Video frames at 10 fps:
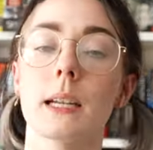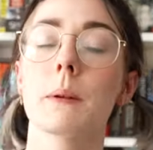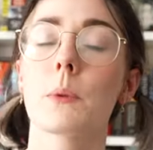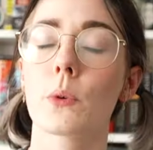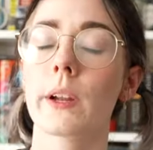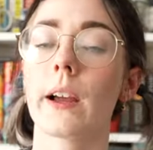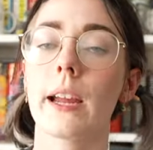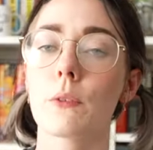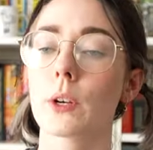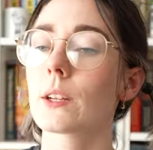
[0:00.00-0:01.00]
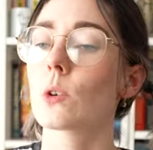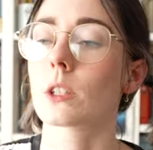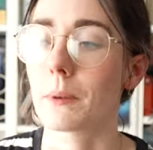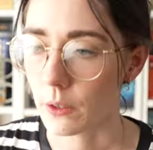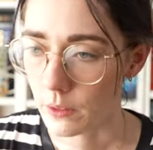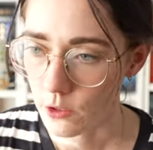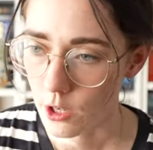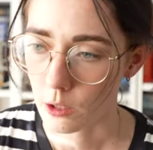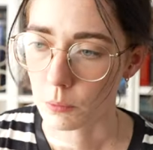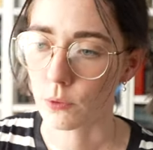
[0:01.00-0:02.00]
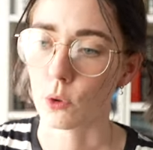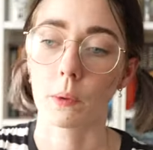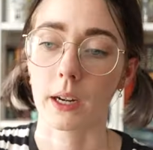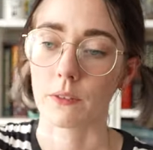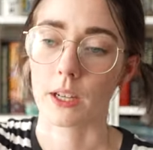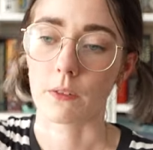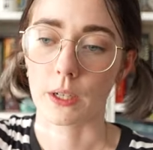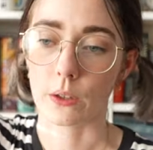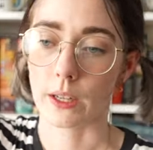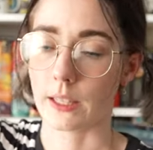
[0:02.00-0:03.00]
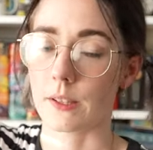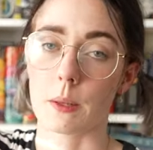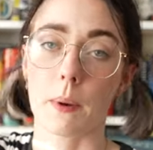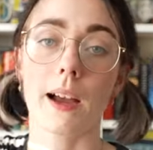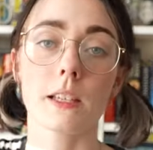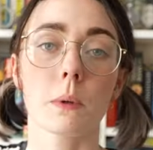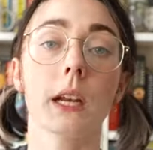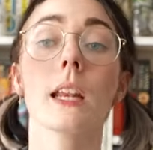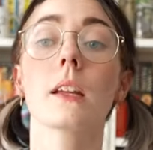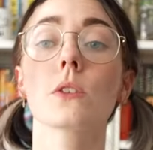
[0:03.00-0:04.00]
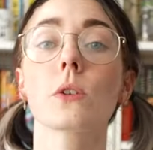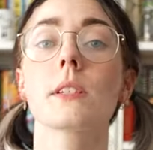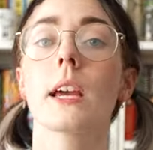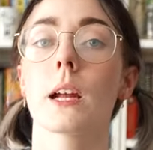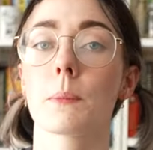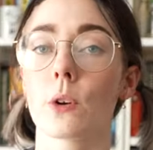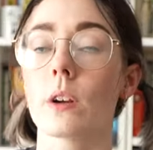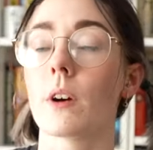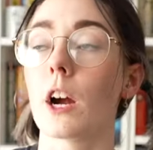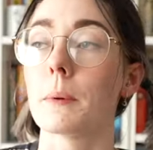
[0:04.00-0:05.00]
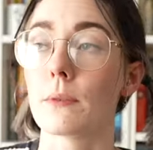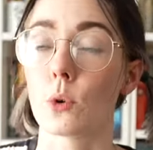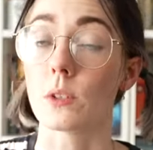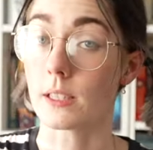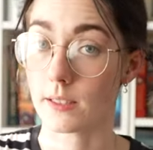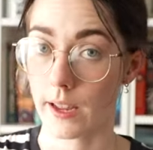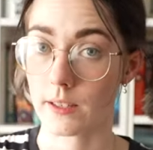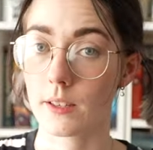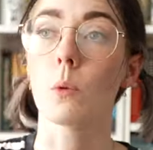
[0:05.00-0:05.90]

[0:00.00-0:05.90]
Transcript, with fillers: Tip number three, I have already talked about on this channel before when I've done a video like this in the past, but it is to set up your environment for success.